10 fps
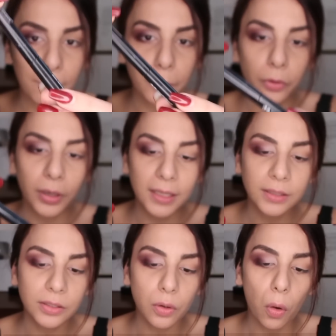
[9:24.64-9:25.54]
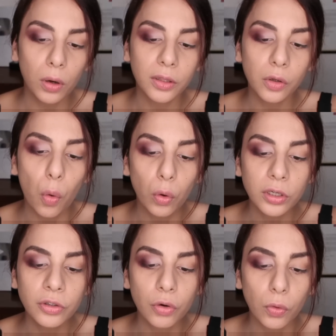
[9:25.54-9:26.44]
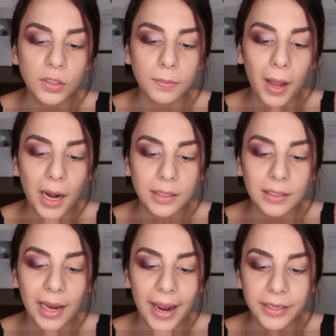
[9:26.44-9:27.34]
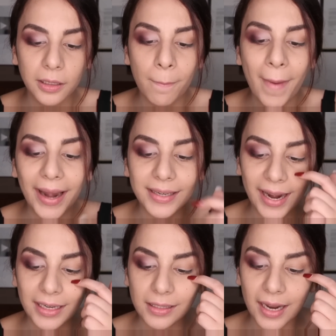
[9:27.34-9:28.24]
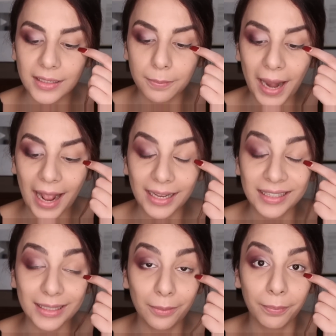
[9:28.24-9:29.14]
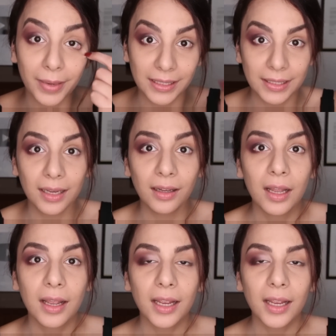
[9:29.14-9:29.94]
Lumpur. It's called the Golden Rose Smart Liner Matte and Intense Black. It's amazing.